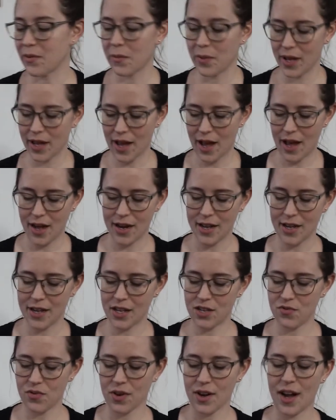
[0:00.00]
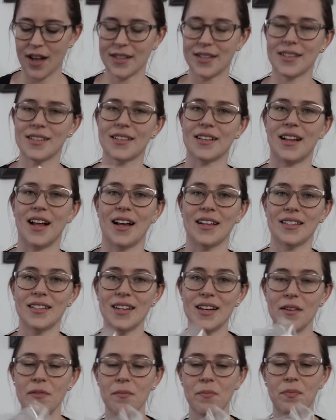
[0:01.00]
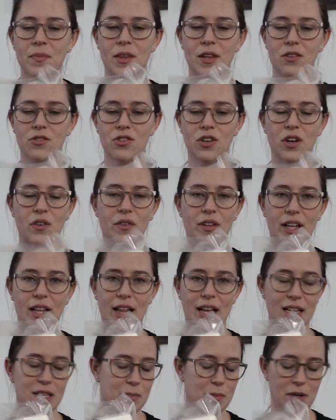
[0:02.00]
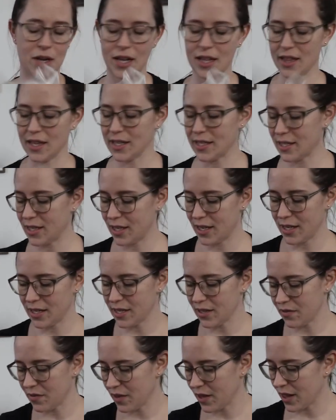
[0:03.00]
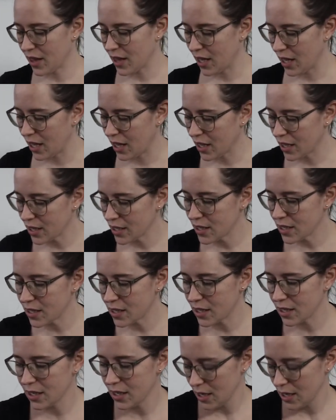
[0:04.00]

we got is ricotta salata. Sean really likes putting this in different things.